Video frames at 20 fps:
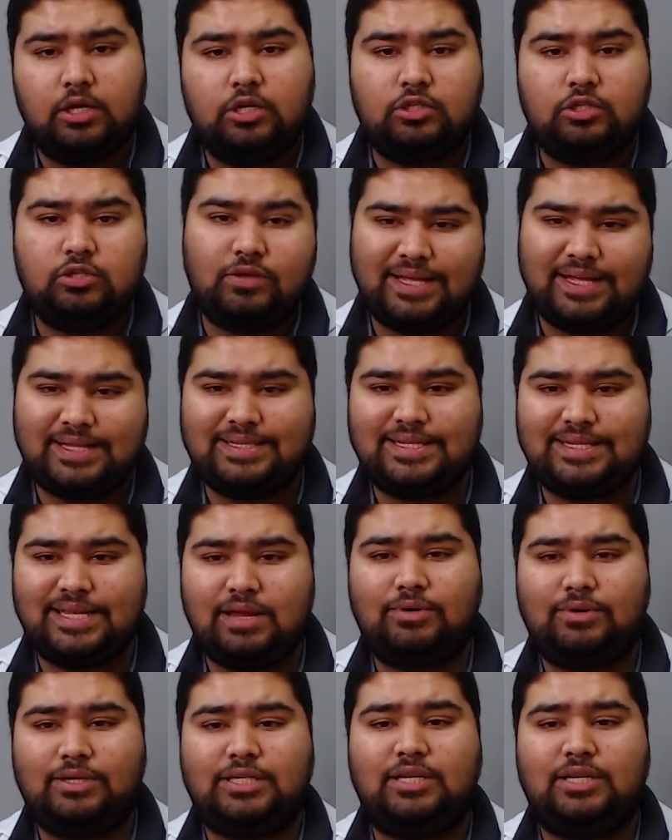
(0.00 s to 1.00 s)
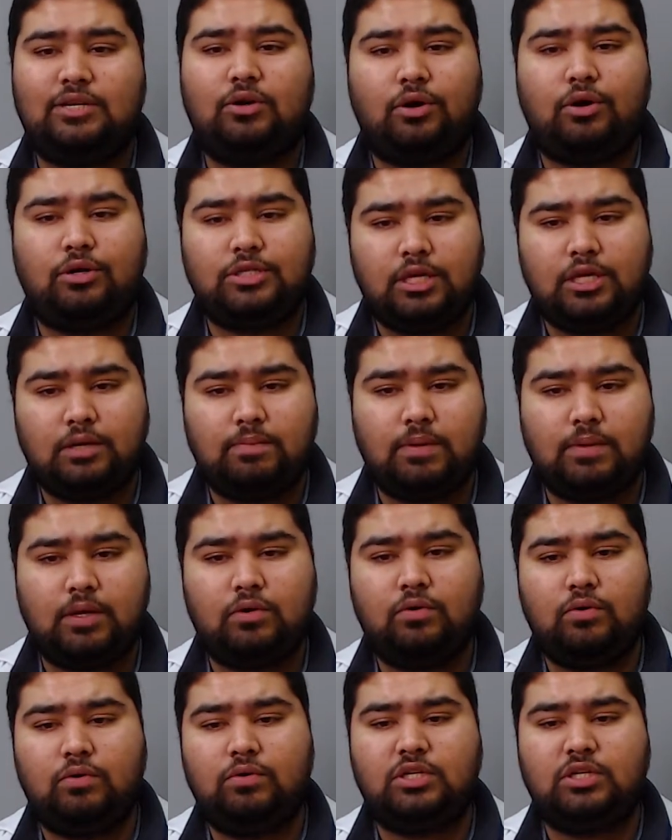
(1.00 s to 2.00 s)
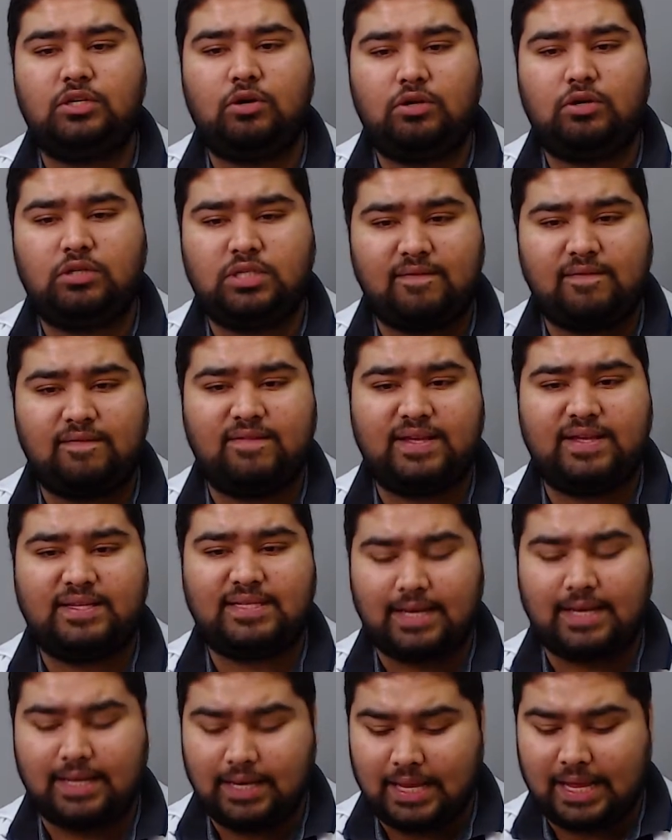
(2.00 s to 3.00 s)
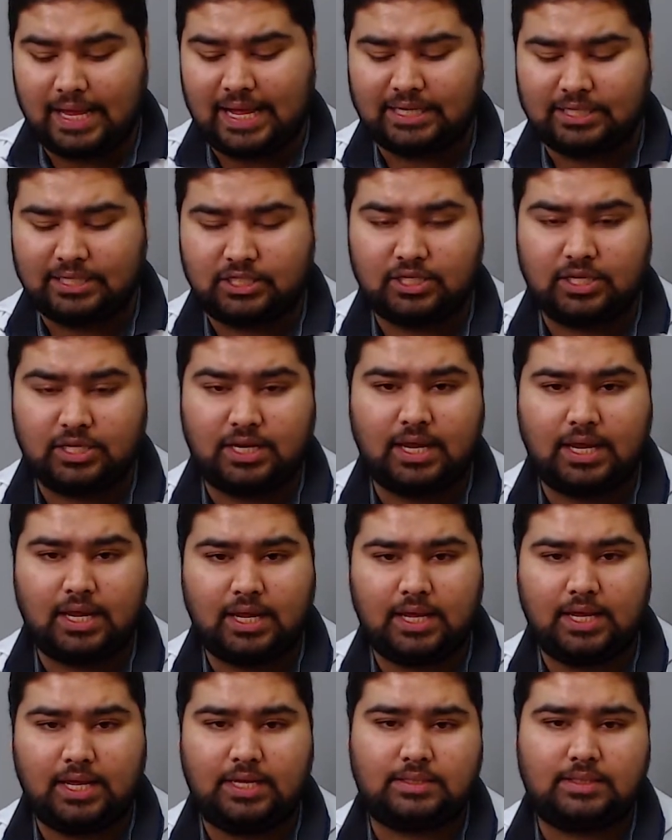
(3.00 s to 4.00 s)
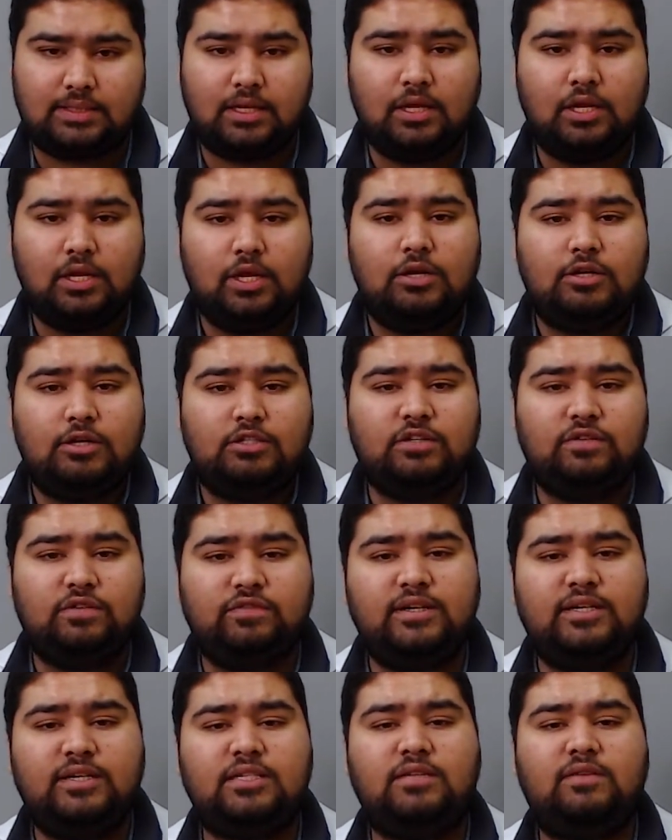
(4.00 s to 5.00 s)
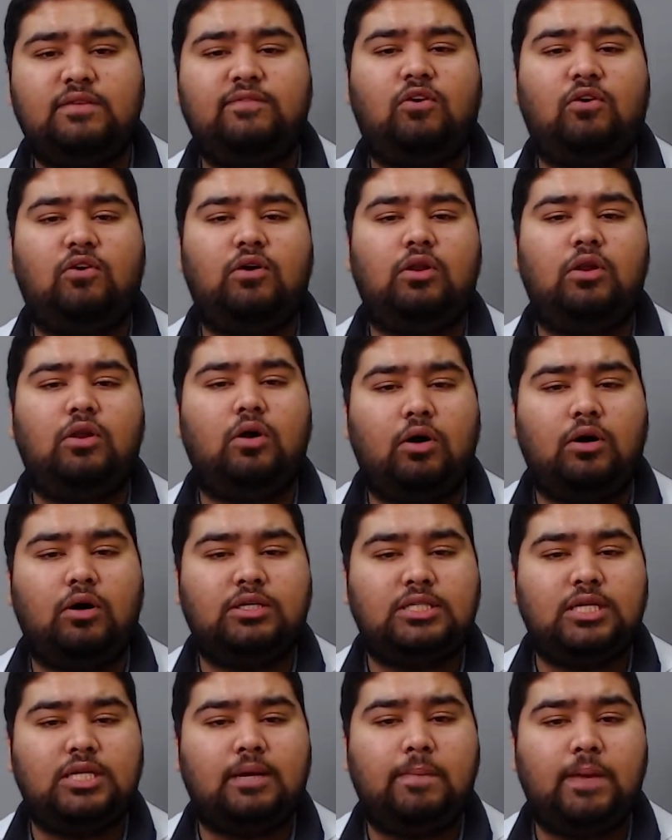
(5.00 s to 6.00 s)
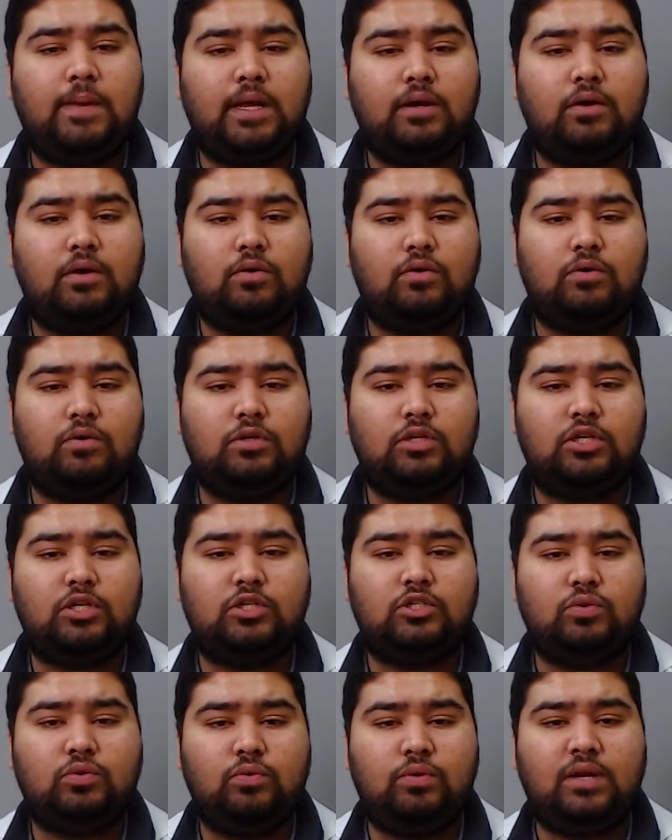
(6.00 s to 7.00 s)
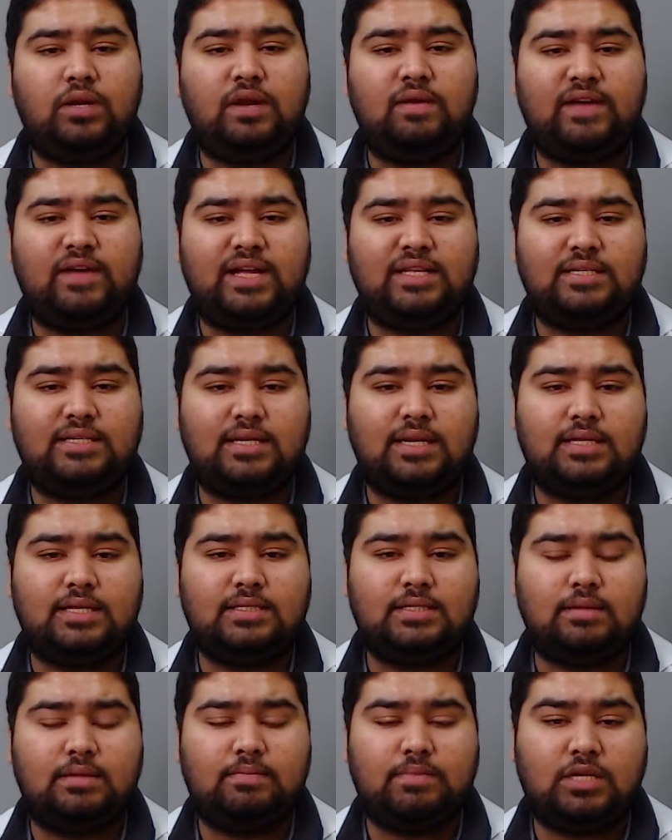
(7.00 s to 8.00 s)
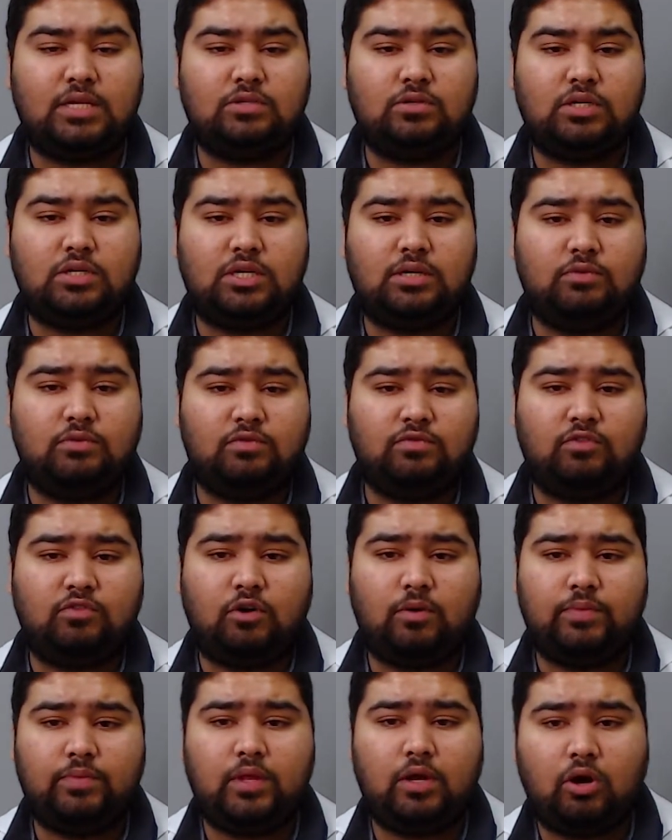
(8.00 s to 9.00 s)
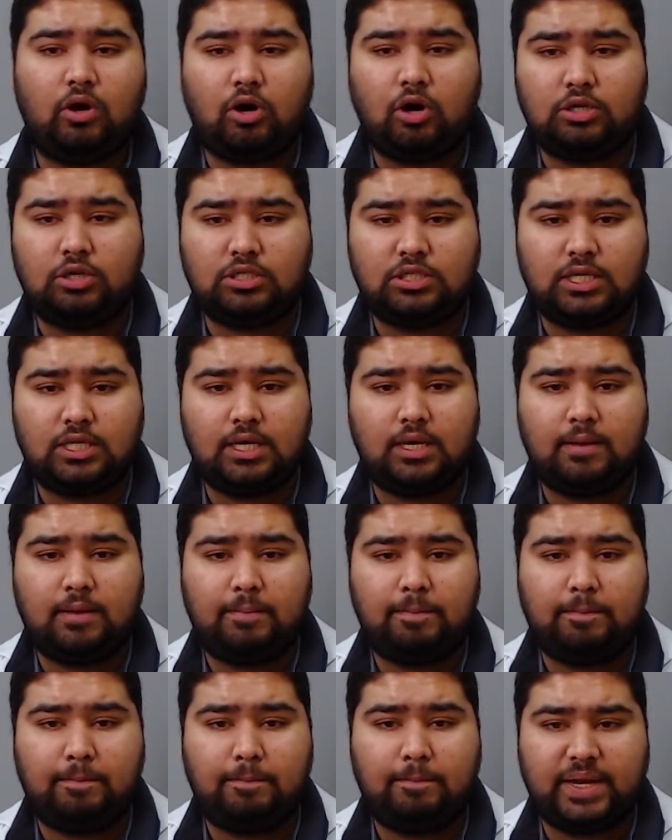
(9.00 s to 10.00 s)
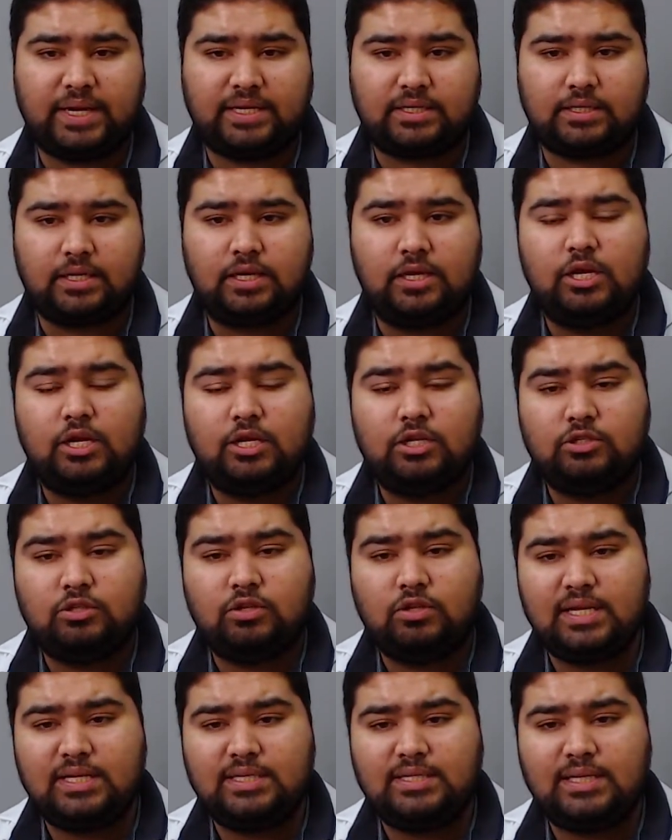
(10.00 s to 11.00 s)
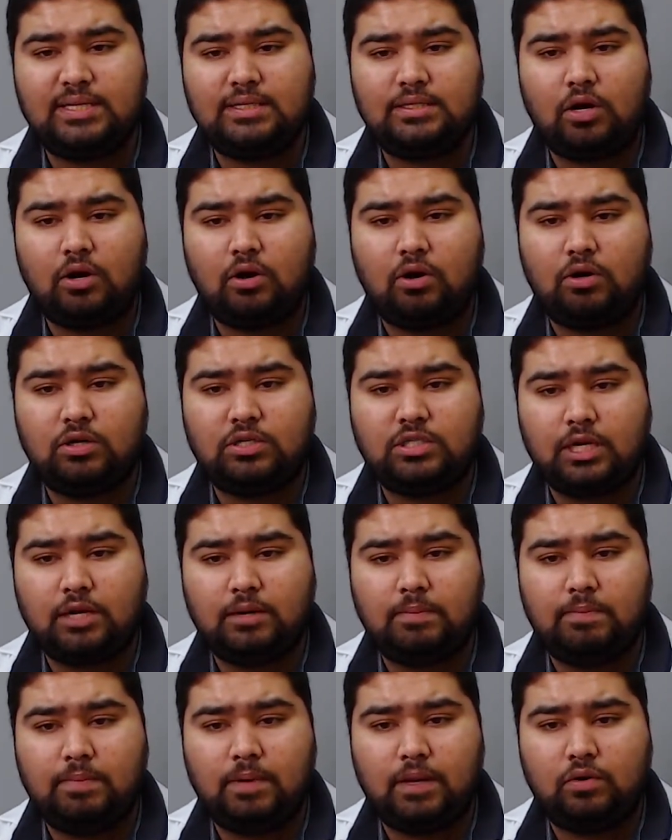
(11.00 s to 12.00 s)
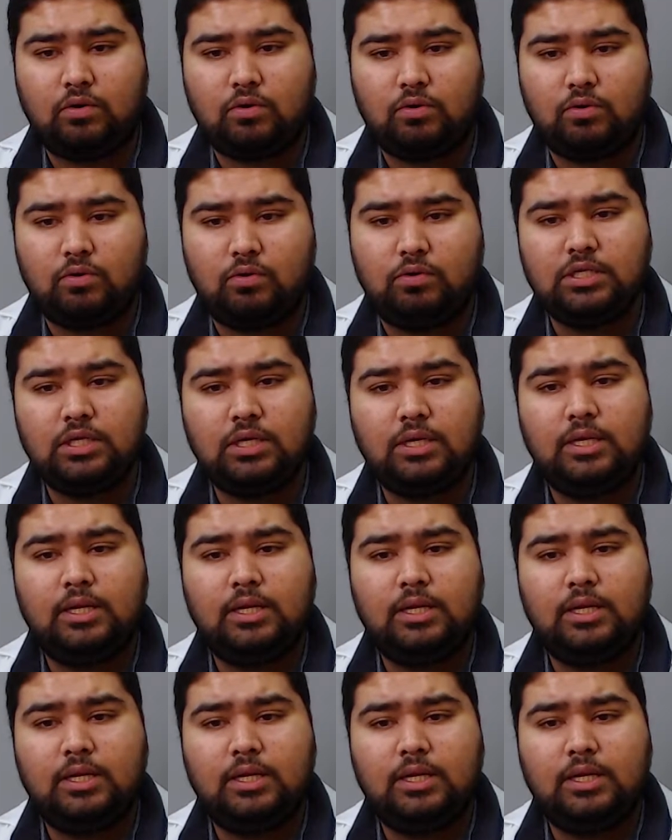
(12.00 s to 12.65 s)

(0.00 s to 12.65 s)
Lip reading: So let's see what an otic placode and otic vesicle actually is. So first of all, otic placode soon invaginates the mesoderm to form the otic pit. So this is the otic placode.